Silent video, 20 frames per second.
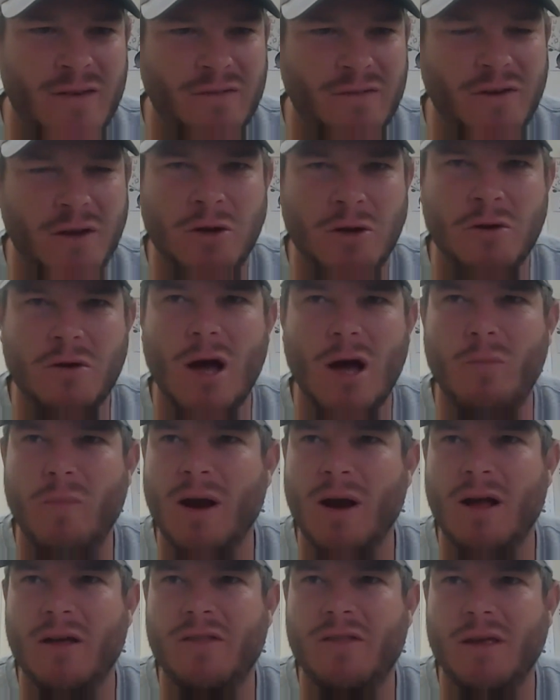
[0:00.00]
And if you do come
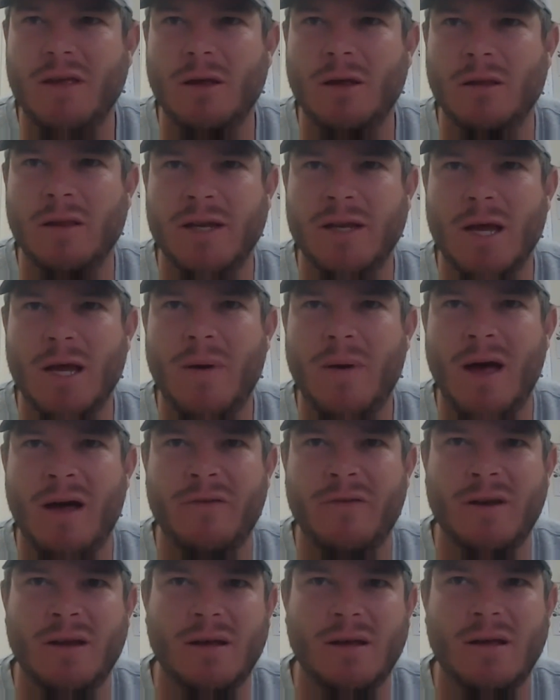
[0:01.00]
here, I think you'll end up
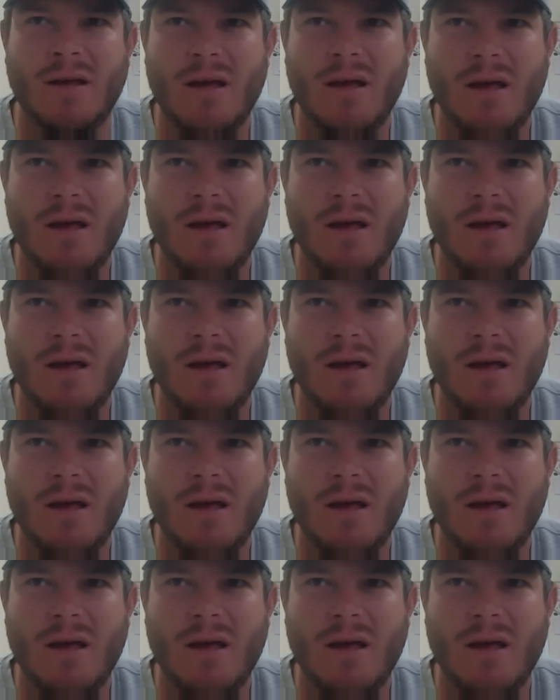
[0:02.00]
having a,